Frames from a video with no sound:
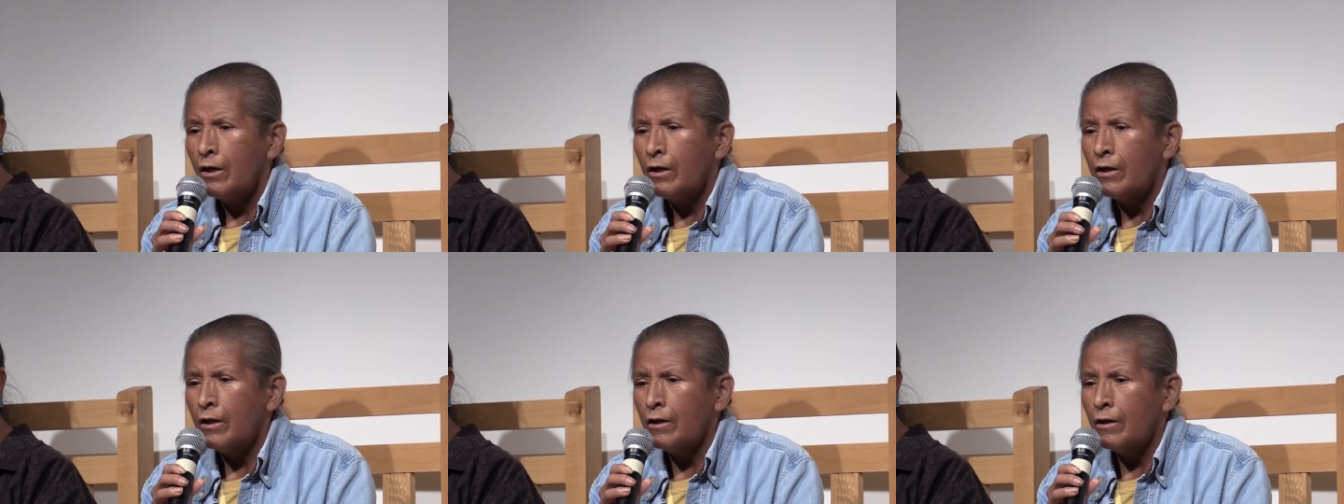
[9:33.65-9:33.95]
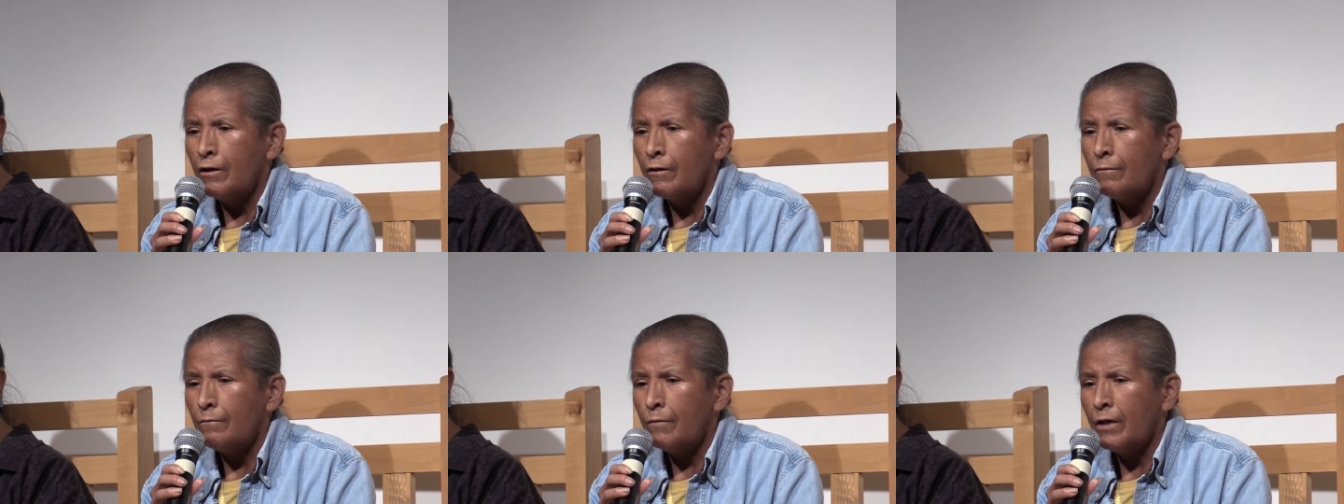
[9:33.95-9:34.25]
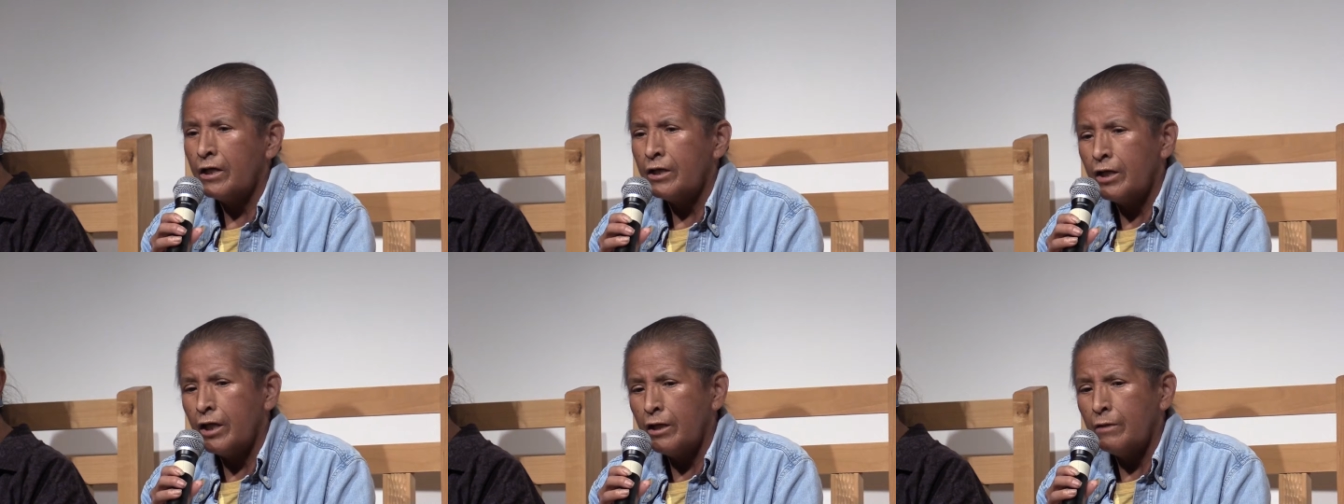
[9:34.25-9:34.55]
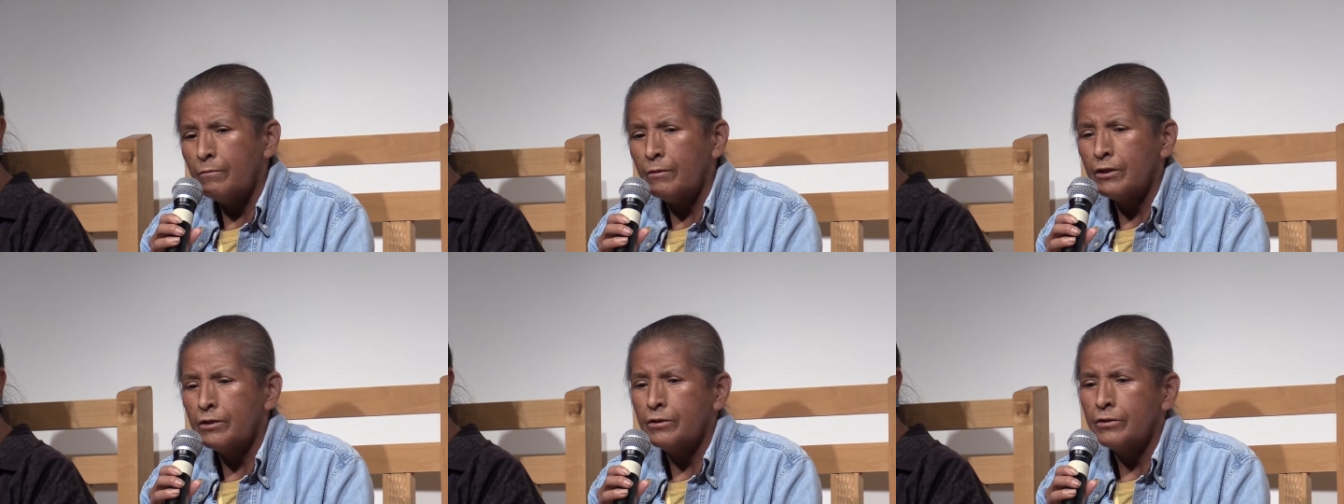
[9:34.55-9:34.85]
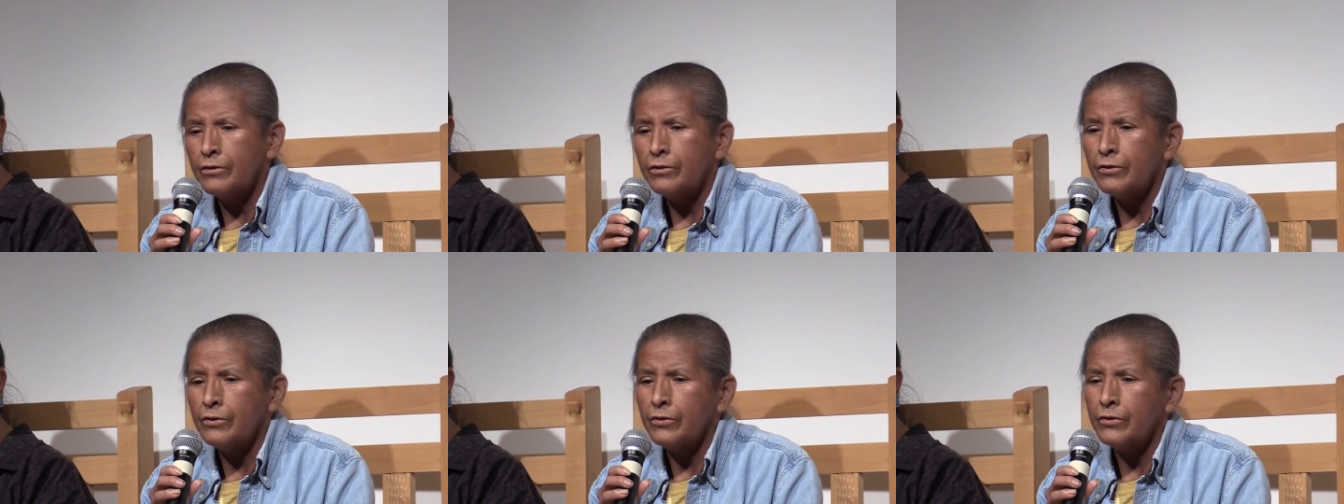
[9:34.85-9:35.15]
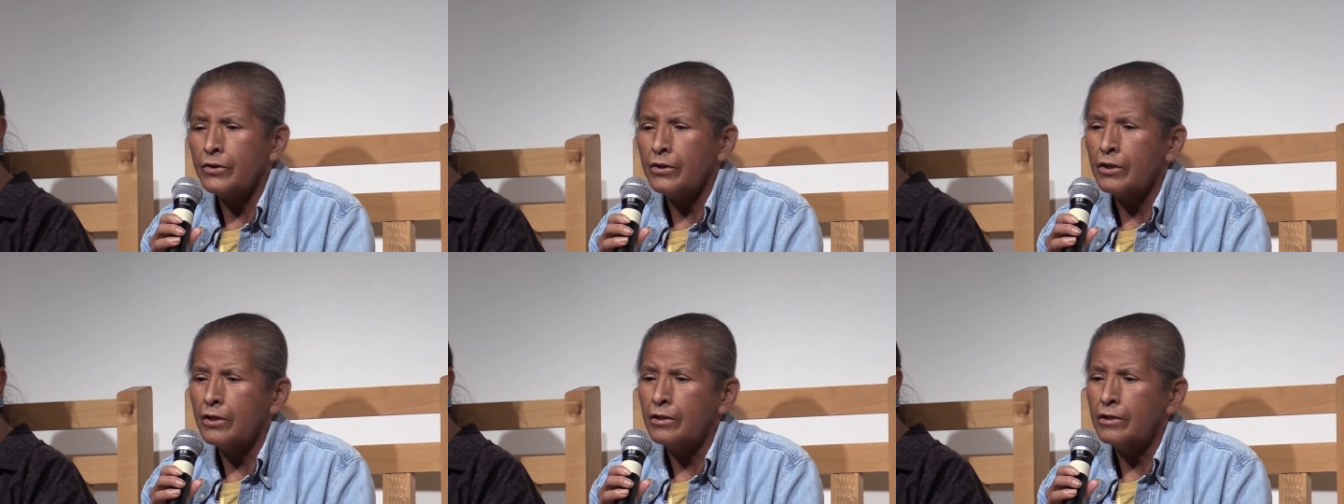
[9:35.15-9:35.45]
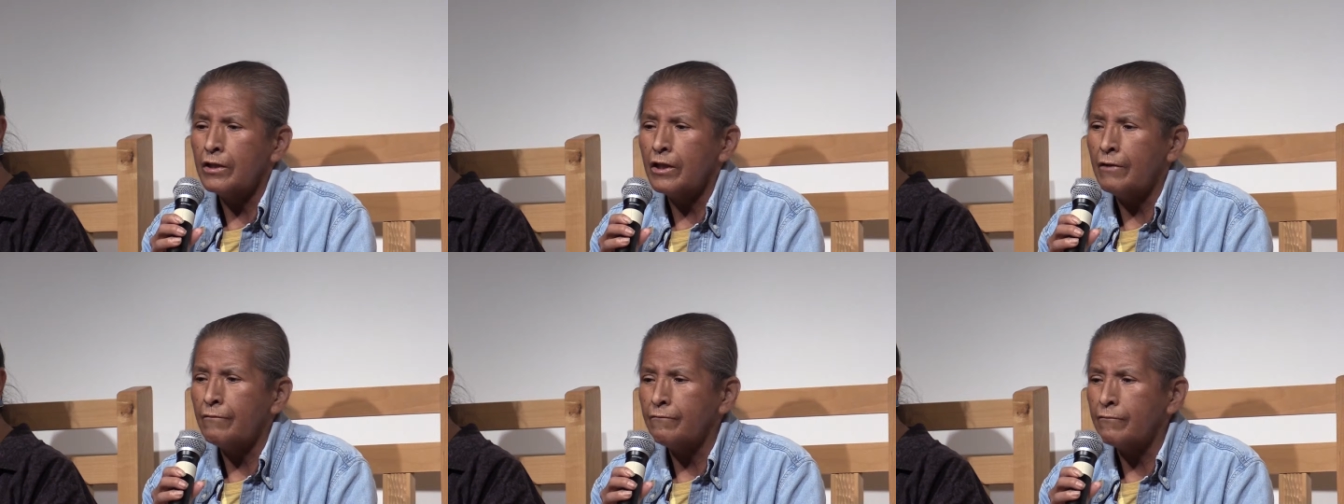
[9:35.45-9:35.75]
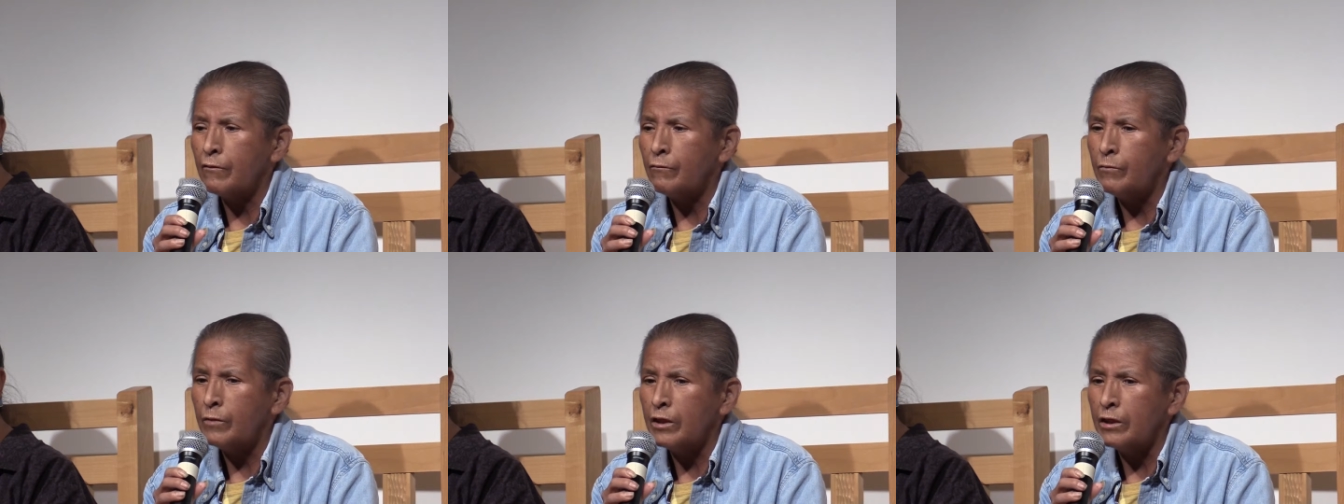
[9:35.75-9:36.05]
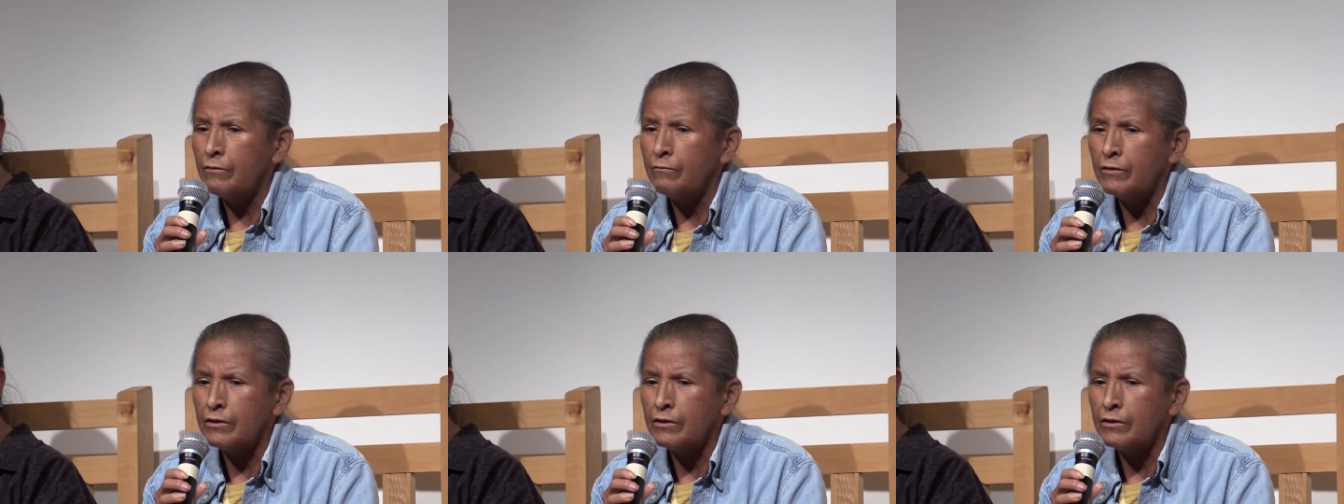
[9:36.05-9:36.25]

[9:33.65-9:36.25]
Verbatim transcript: Uh, my neighbor to the left of me